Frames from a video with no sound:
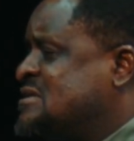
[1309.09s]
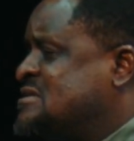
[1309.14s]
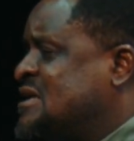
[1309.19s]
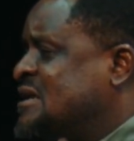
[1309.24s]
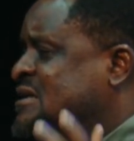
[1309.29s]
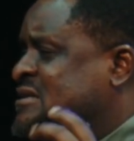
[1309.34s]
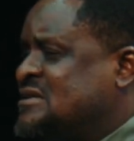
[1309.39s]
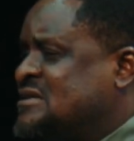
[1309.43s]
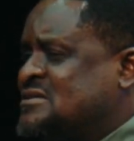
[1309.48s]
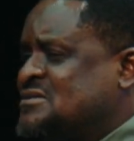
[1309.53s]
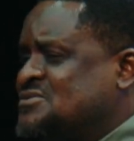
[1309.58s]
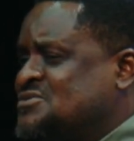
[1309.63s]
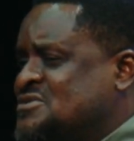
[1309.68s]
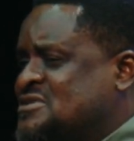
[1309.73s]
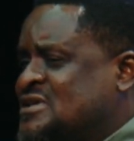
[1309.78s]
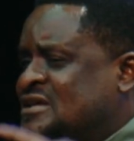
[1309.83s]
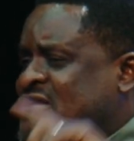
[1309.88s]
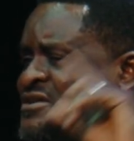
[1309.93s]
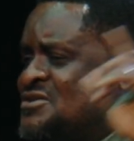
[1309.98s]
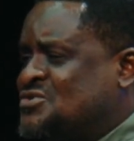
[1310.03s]
send it. We
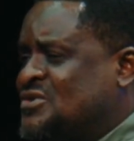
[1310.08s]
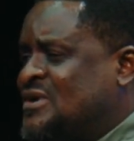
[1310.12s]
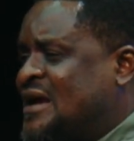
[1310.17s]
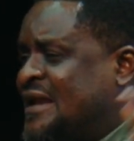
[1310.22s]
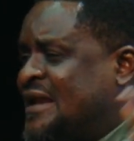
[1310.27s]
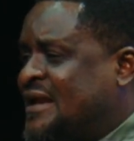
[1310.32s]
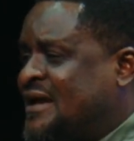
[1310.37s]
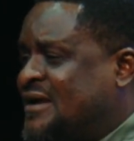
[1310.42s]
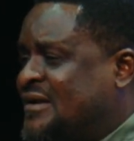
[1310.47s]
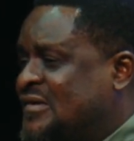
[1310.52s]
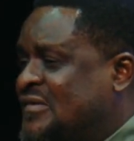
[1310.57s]
send it to Ghana.